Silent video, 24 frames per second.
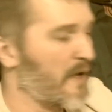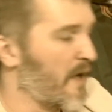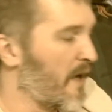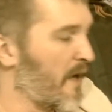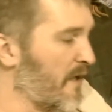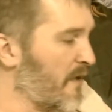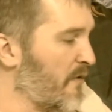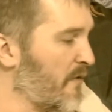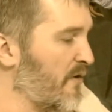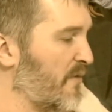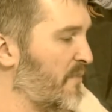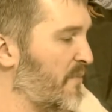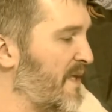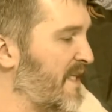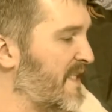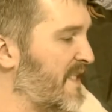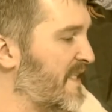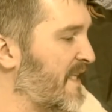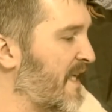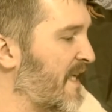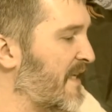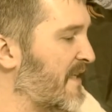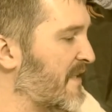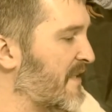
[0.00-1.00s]
Uh, you would be
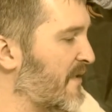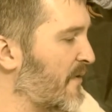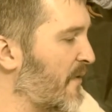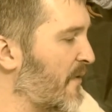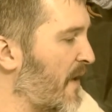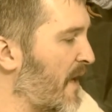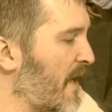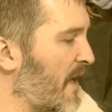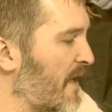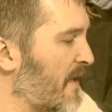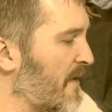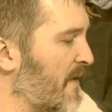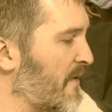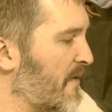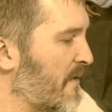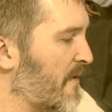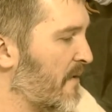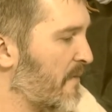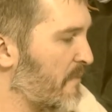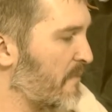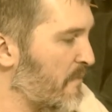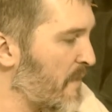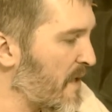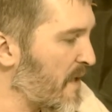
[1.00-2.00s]
sent to a
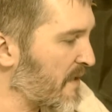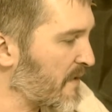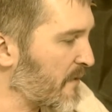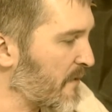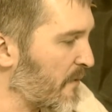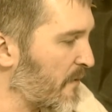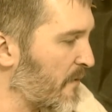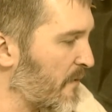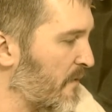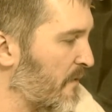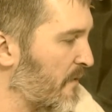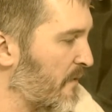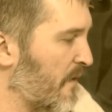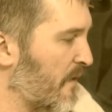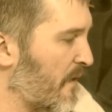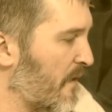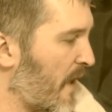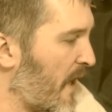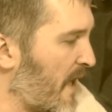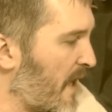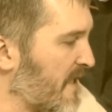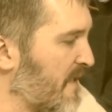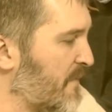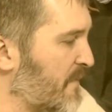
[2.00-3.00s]
mental
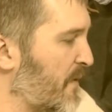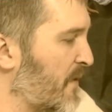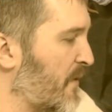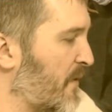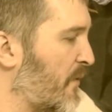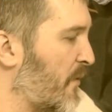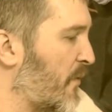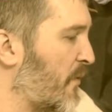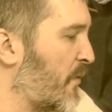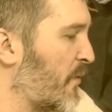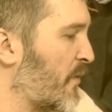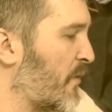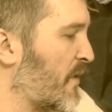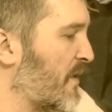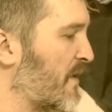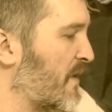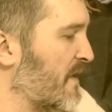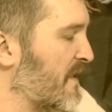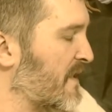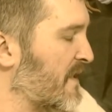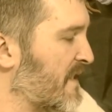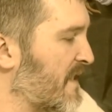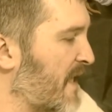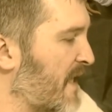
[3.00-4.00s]
hospital
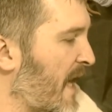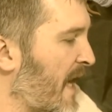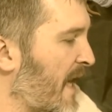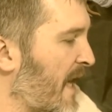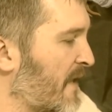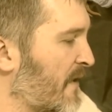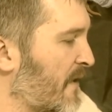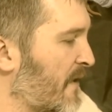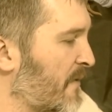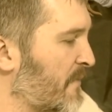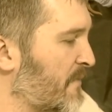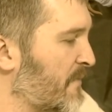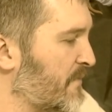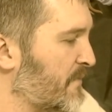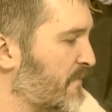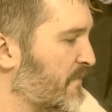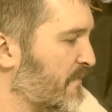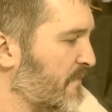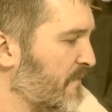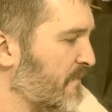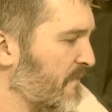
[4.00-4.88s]
or asylum,